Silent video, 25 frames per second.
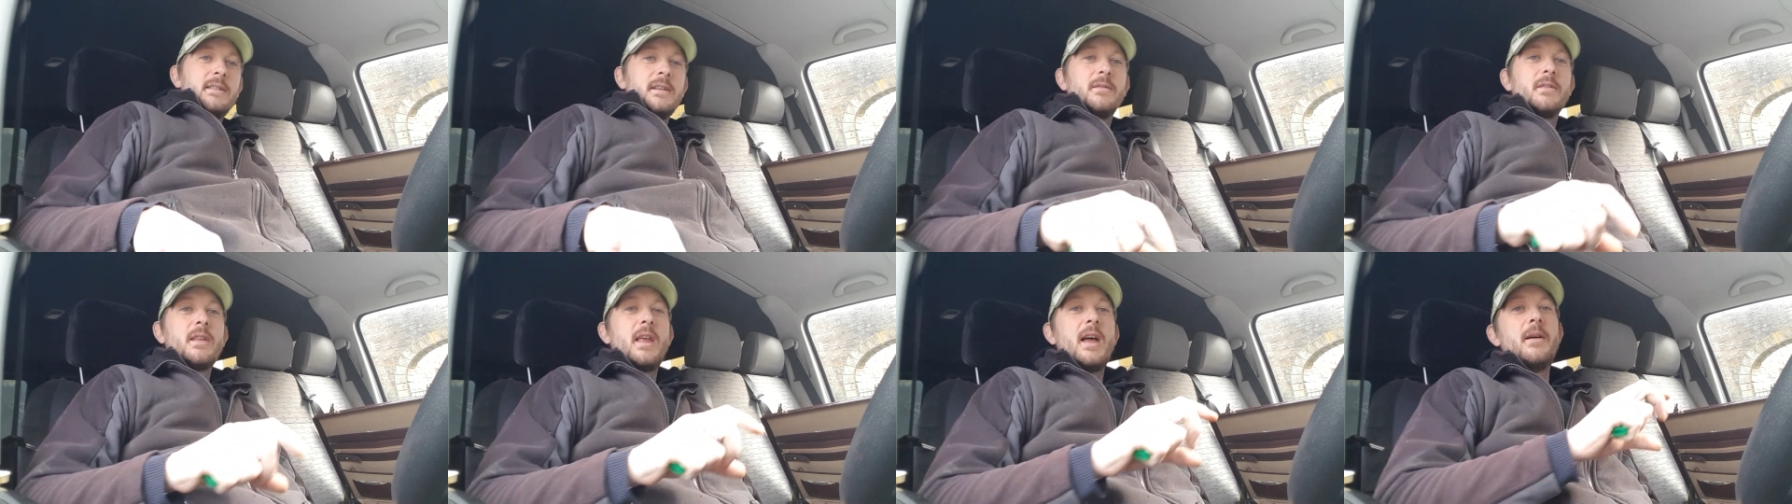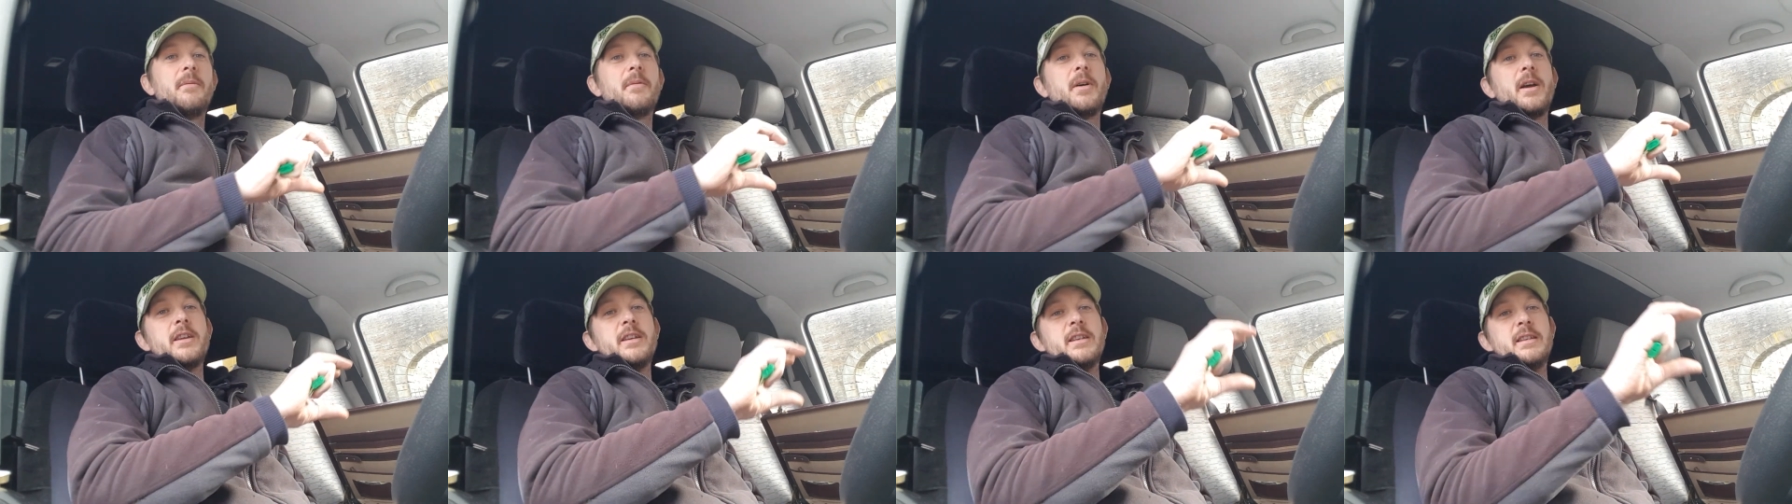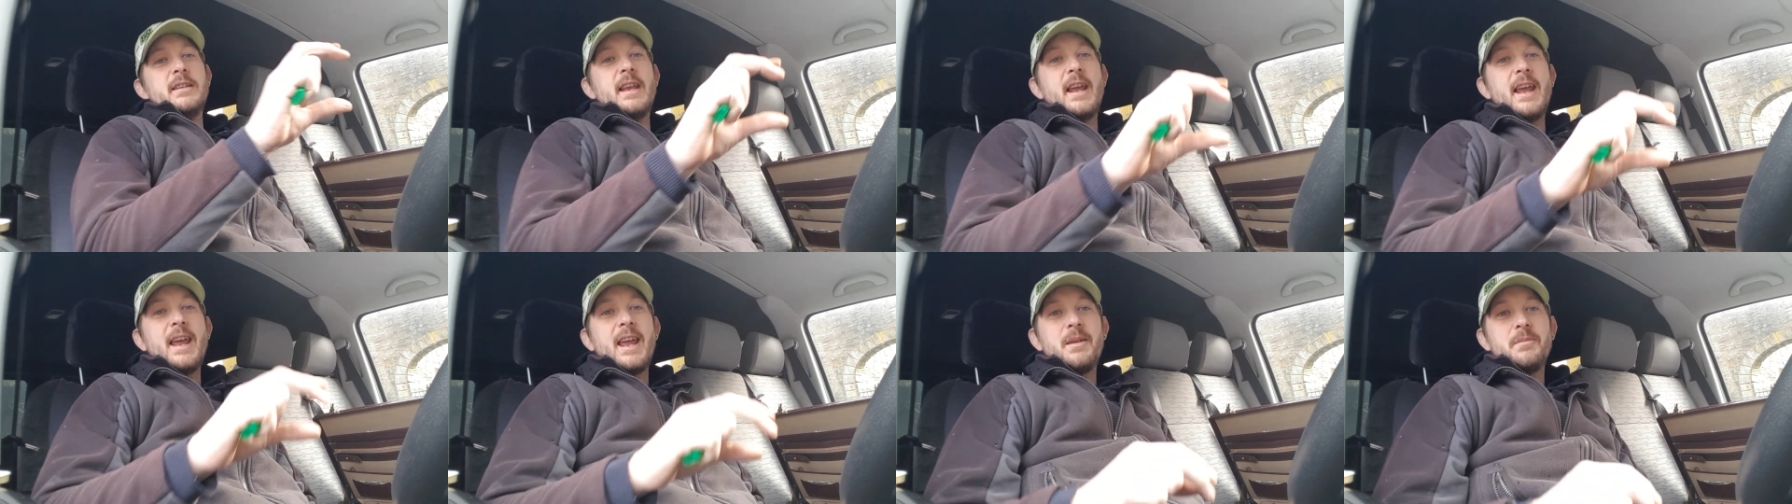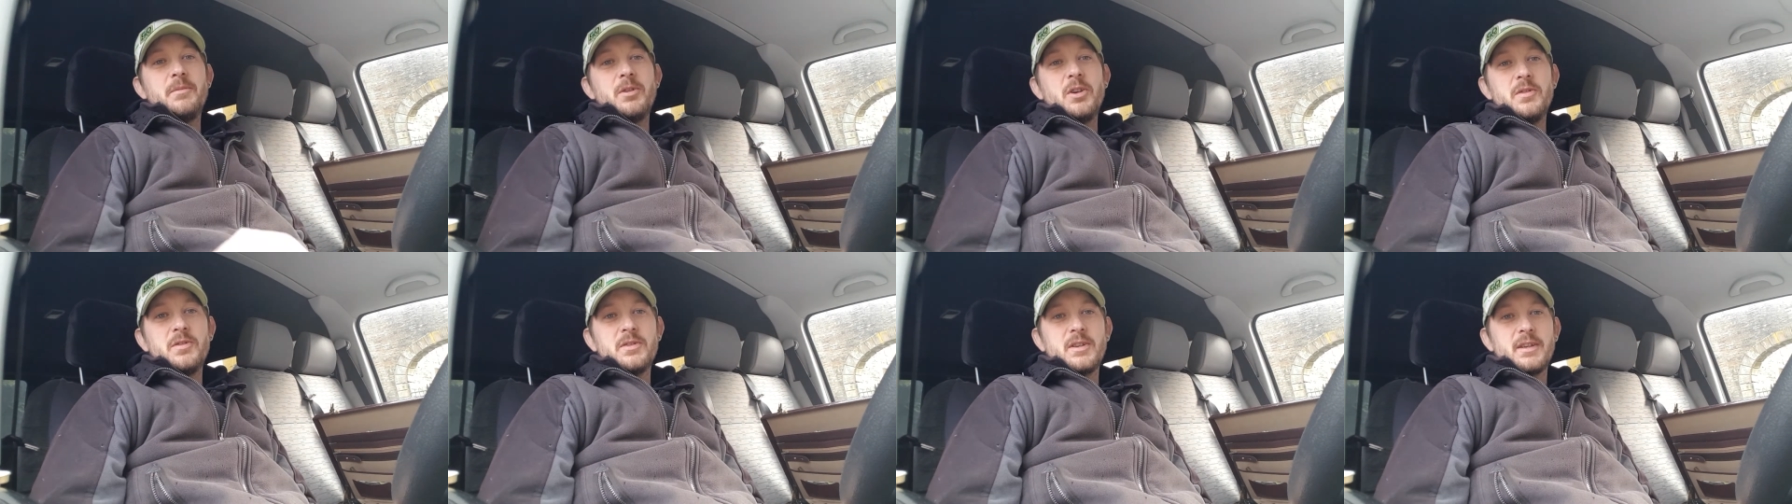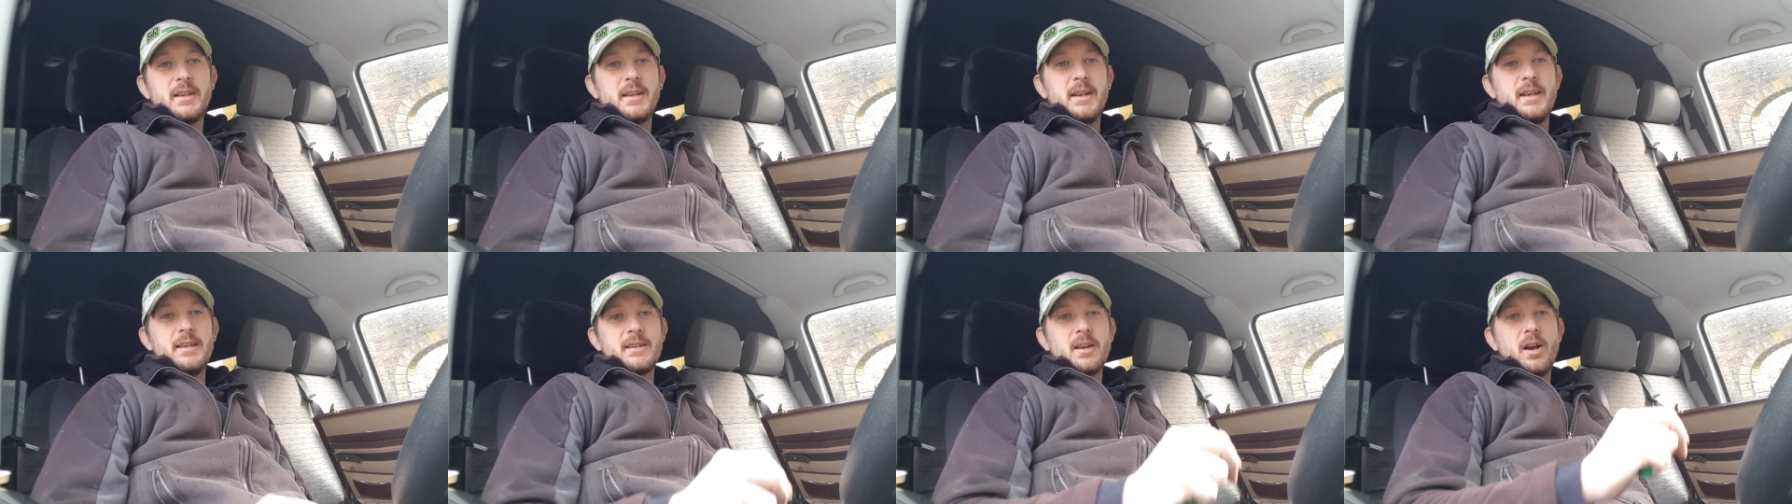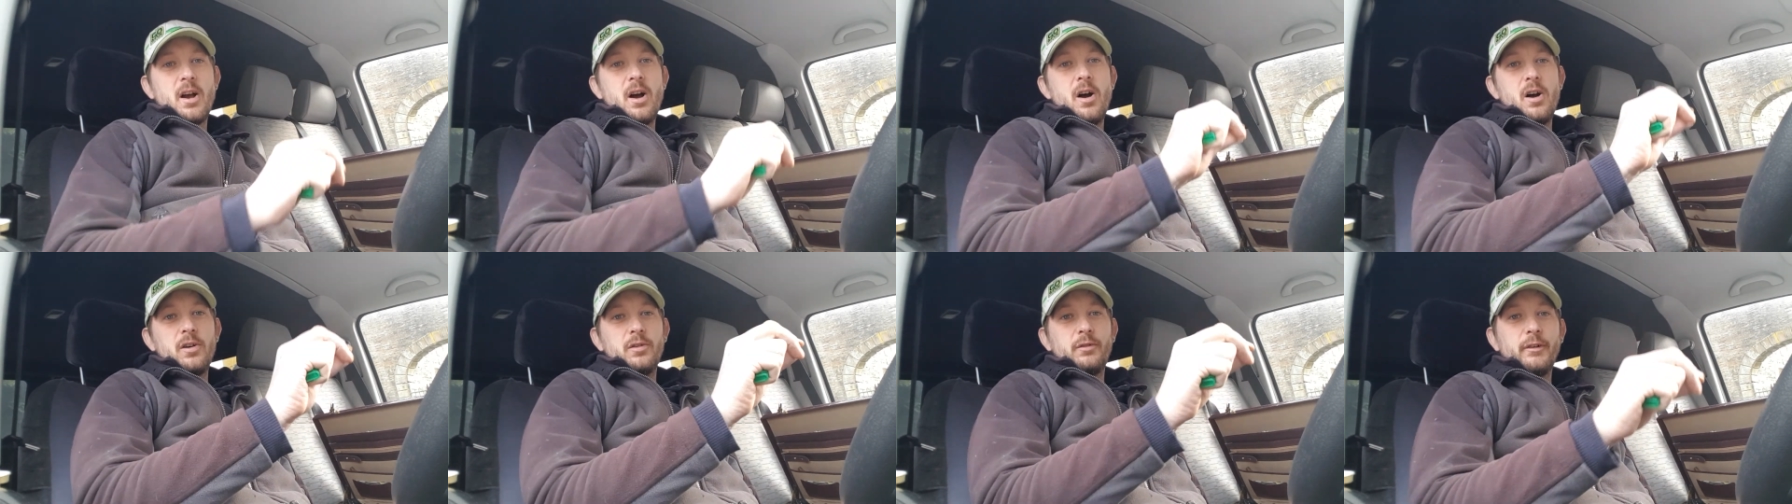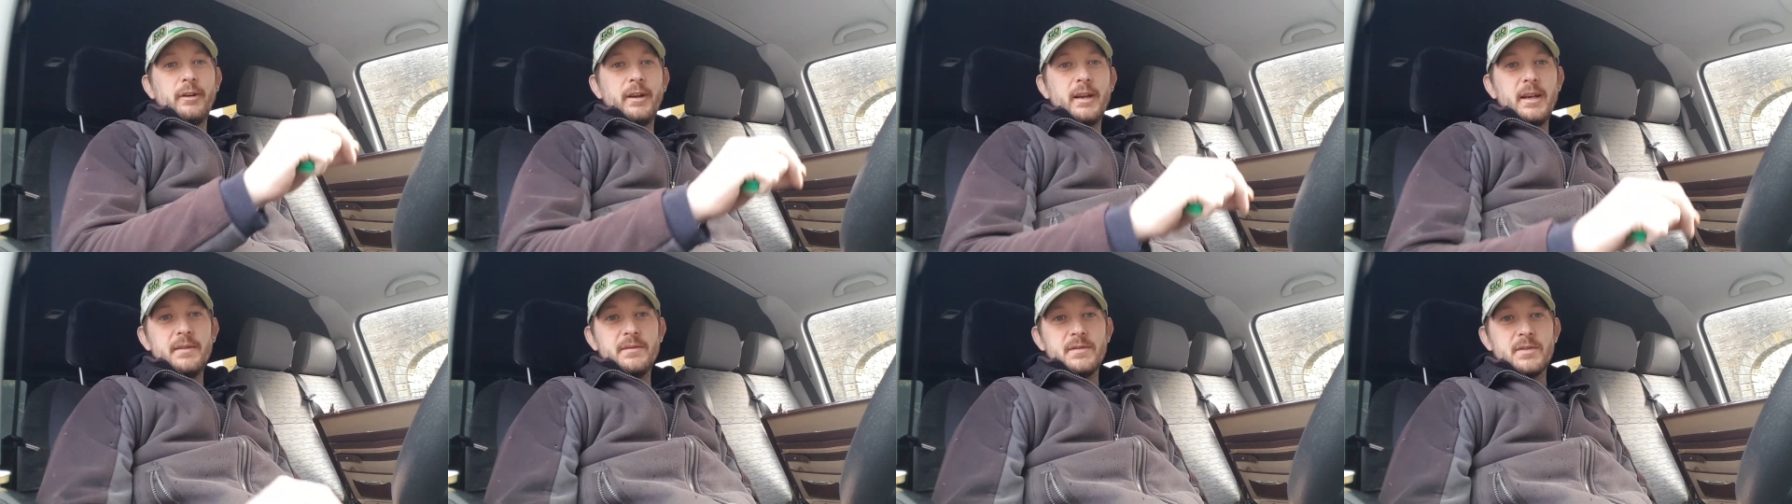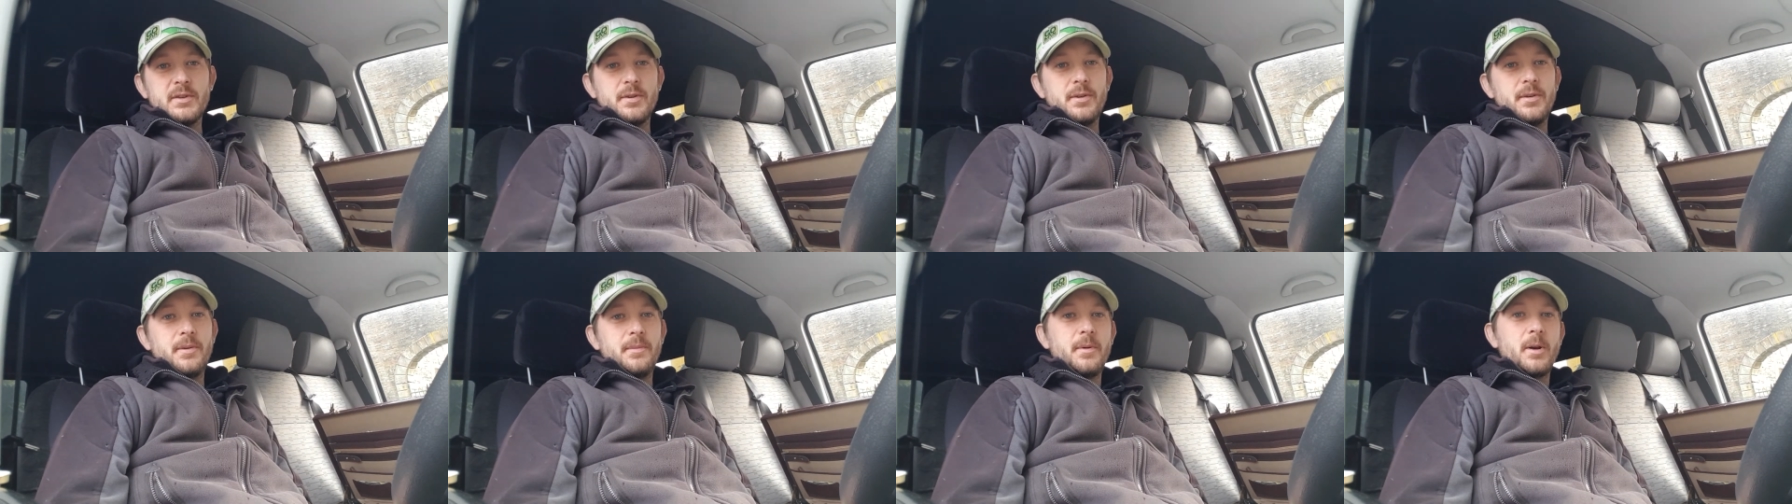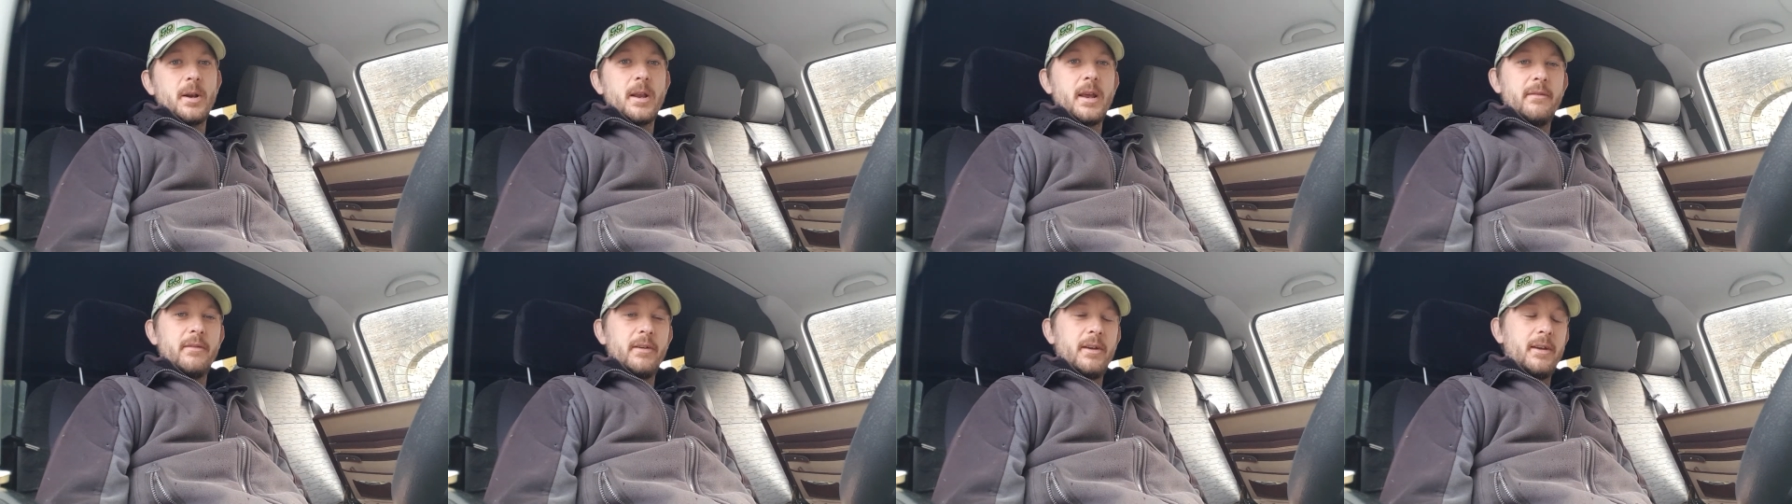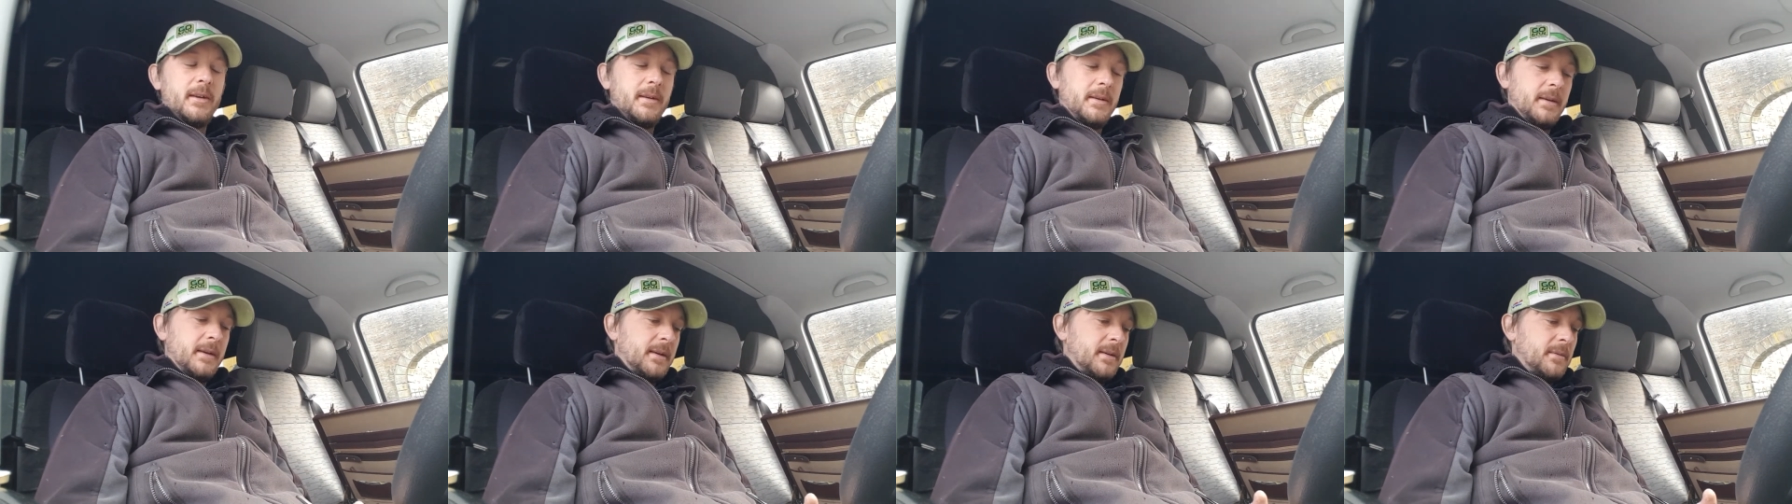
like where your name usually is, Hargreaves or whatever